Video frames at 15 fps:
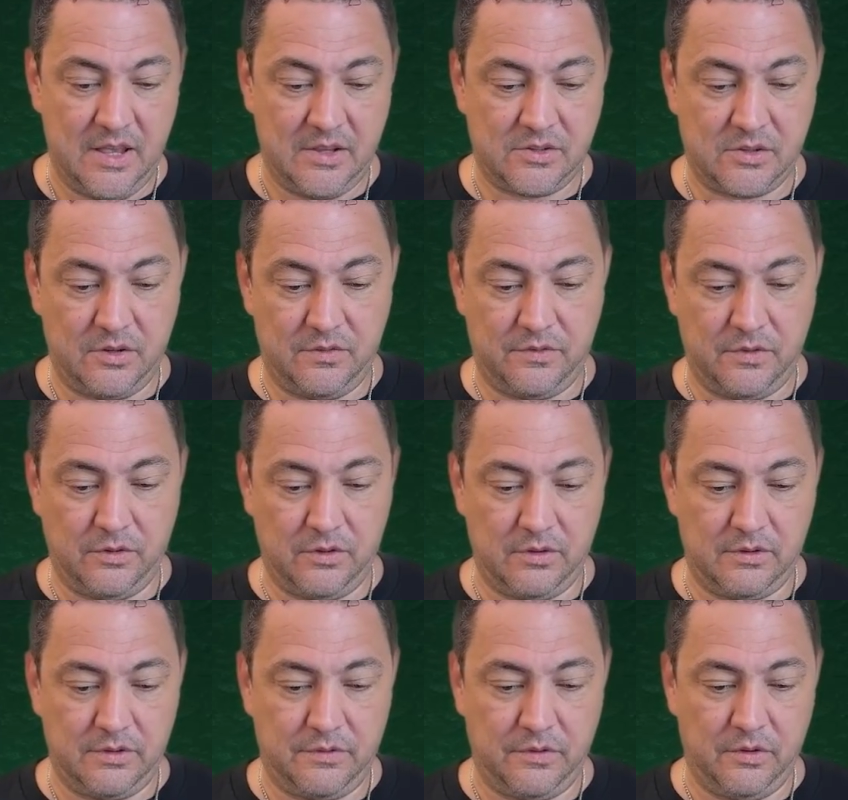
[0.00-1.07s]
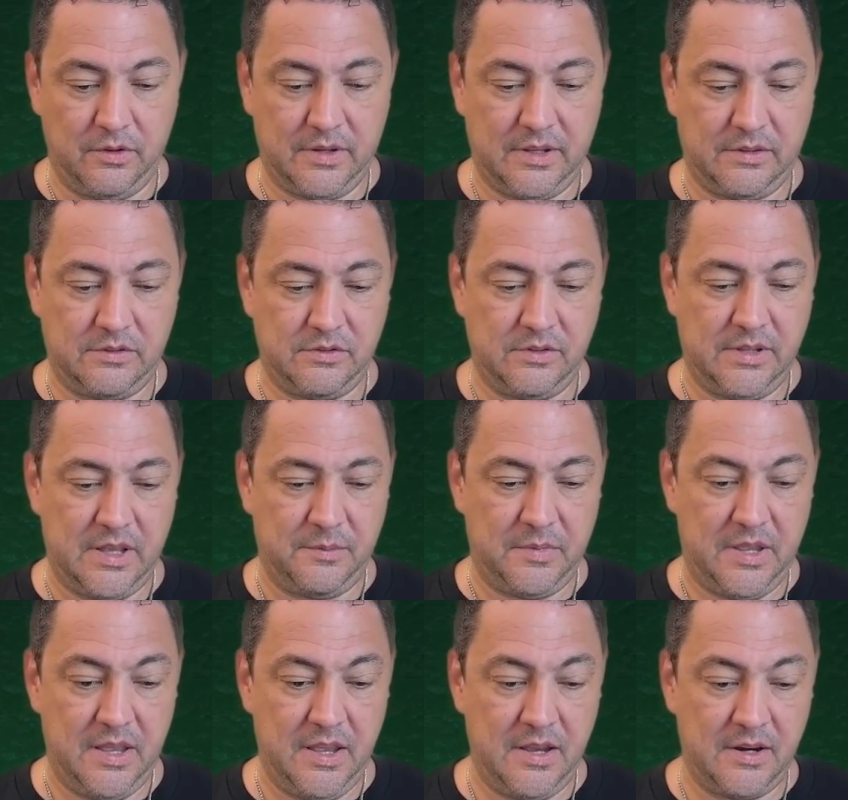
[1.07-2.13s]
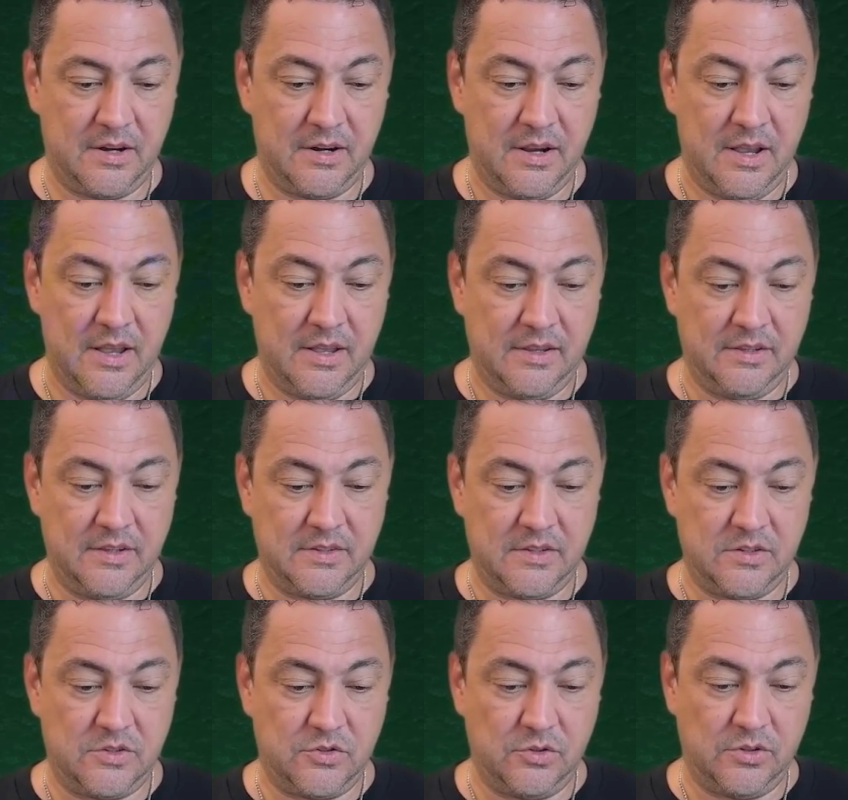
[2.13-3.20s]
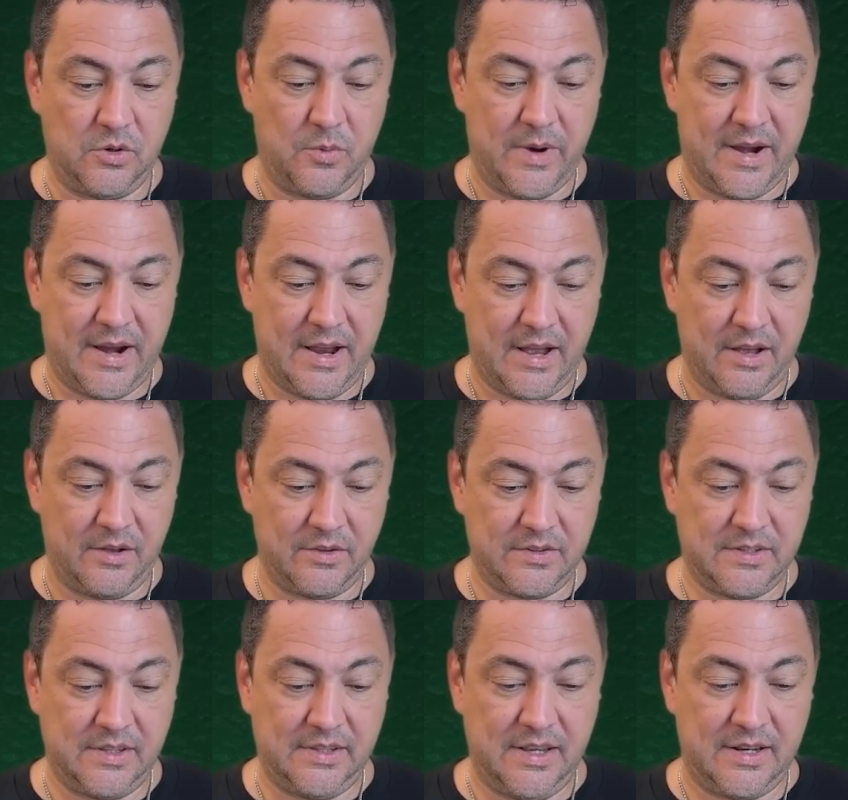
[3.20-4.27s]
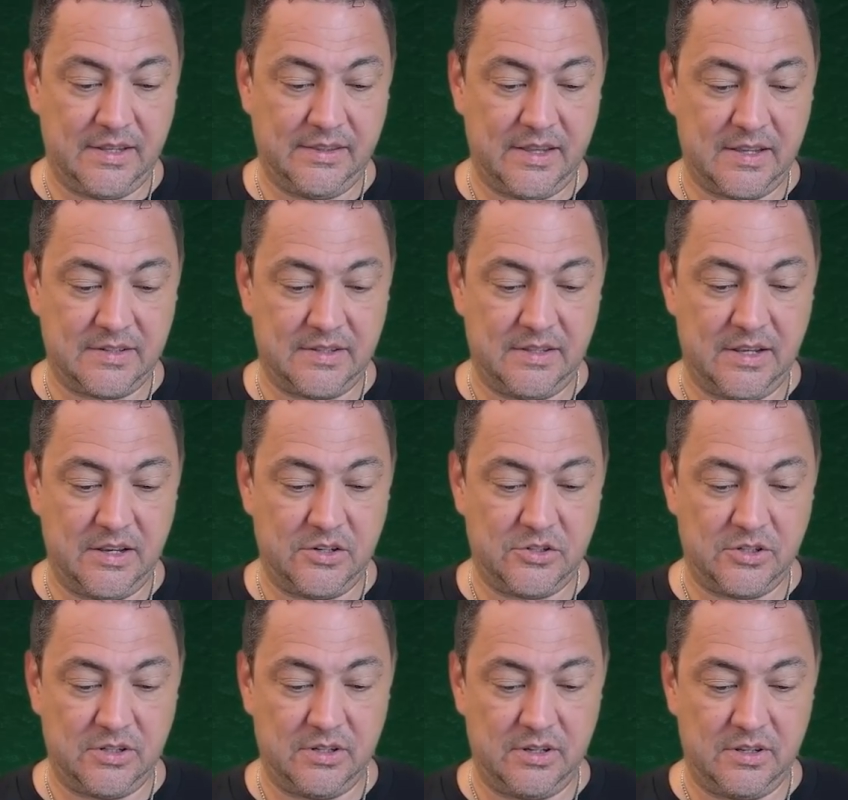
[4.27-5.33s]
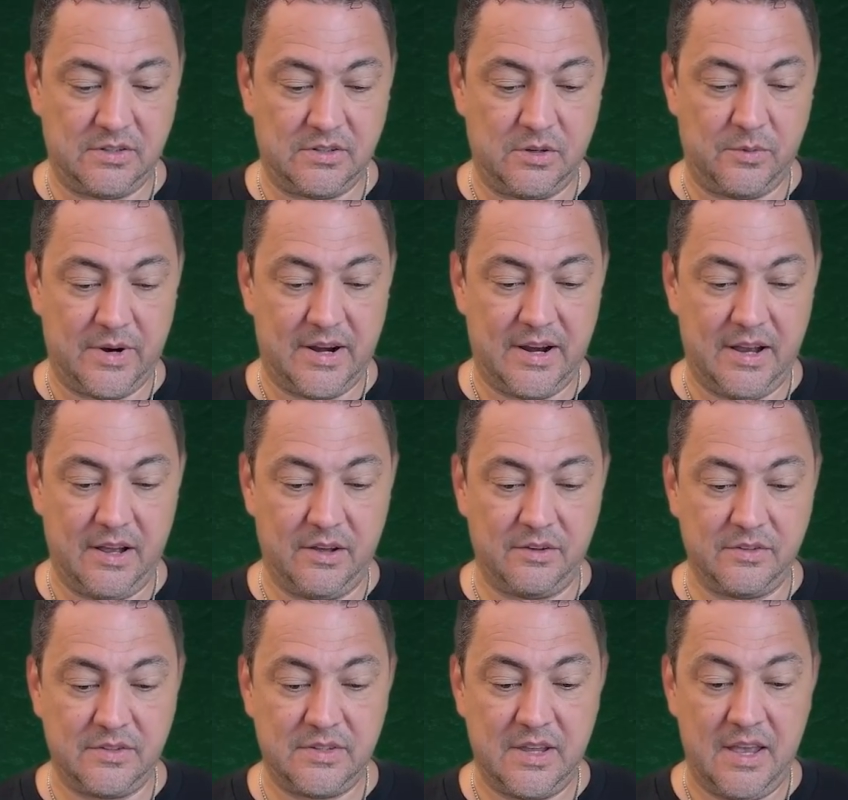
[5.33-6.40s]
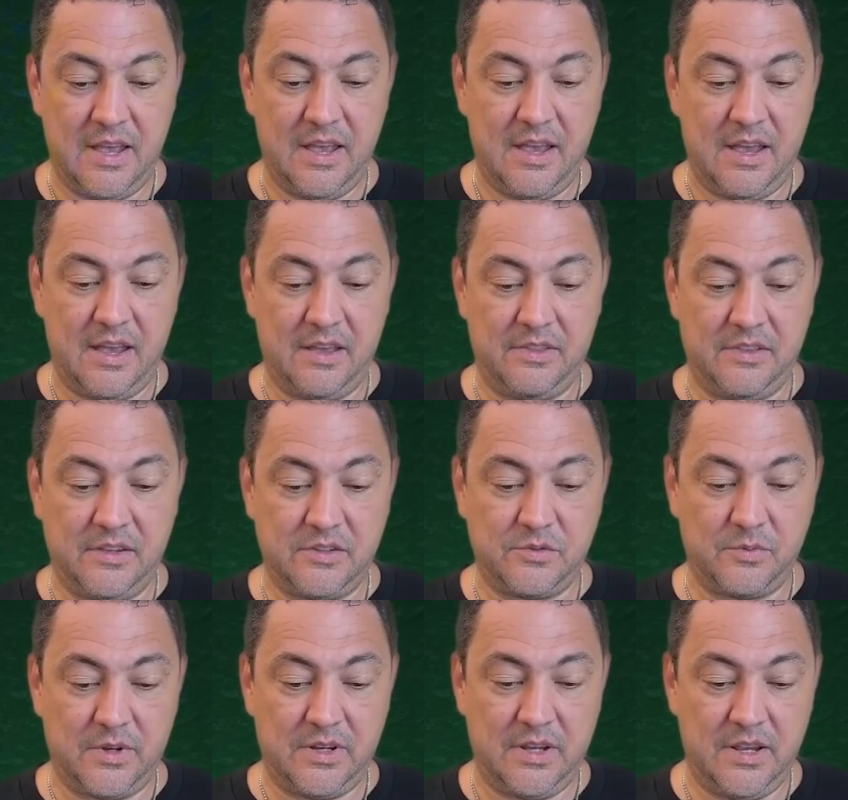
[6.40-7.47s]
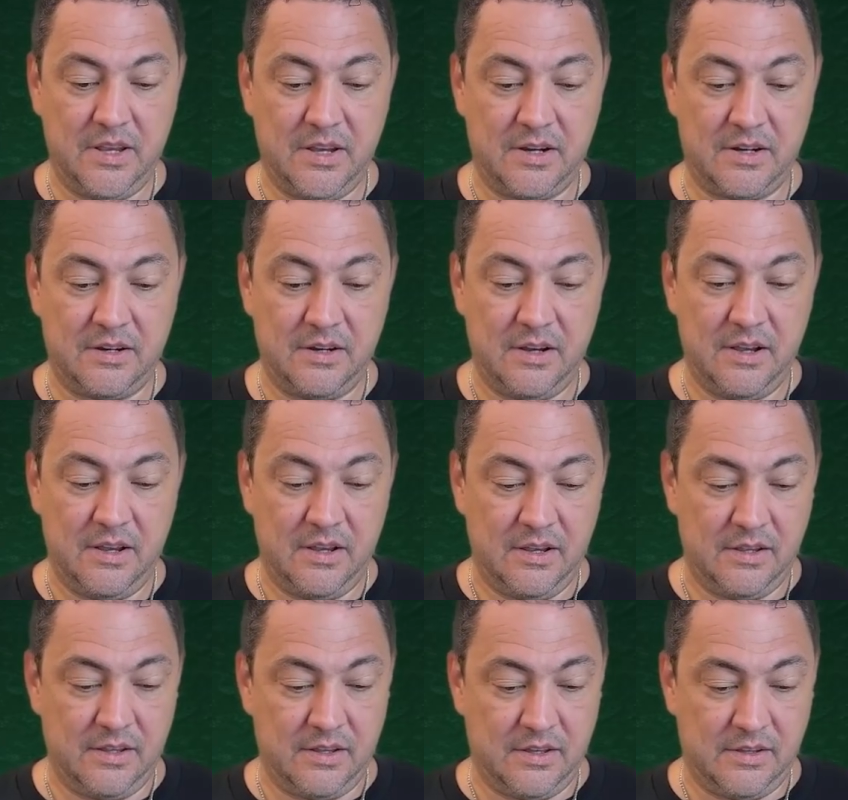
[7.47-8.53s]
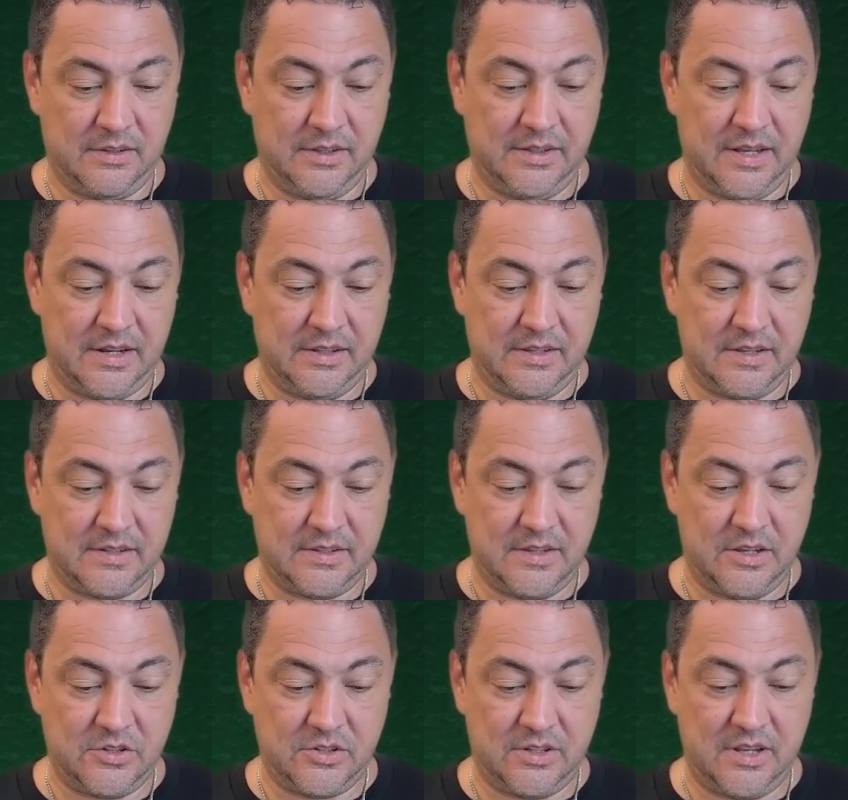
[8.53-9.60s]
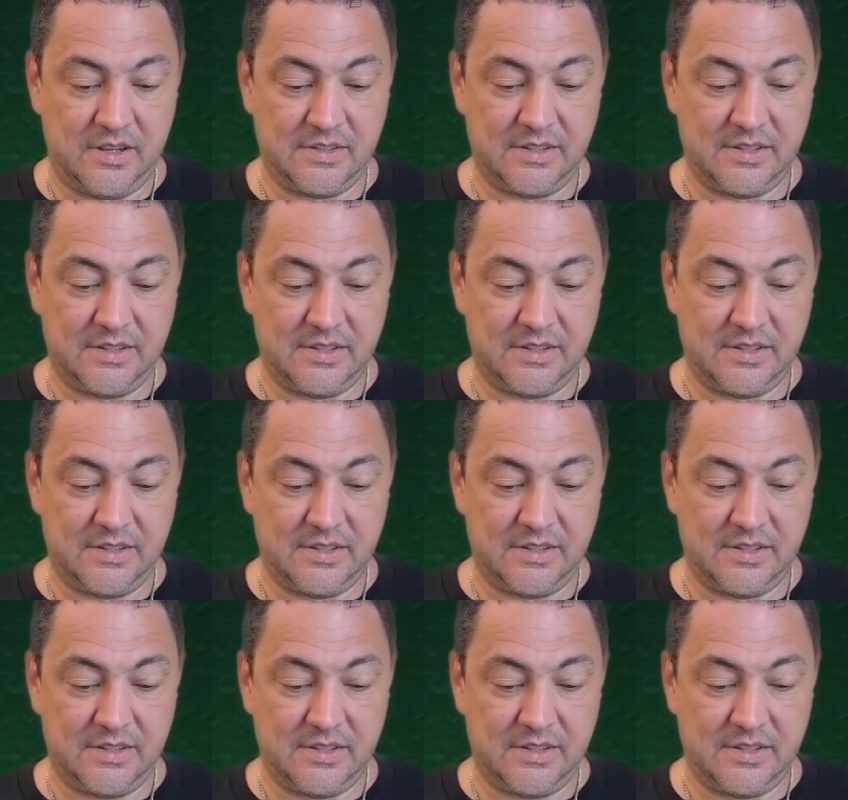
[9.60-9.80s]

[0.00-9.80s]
So if you look into them here, this is to the warehouse, the data destination is the warehouse, and this one here, the data destination is the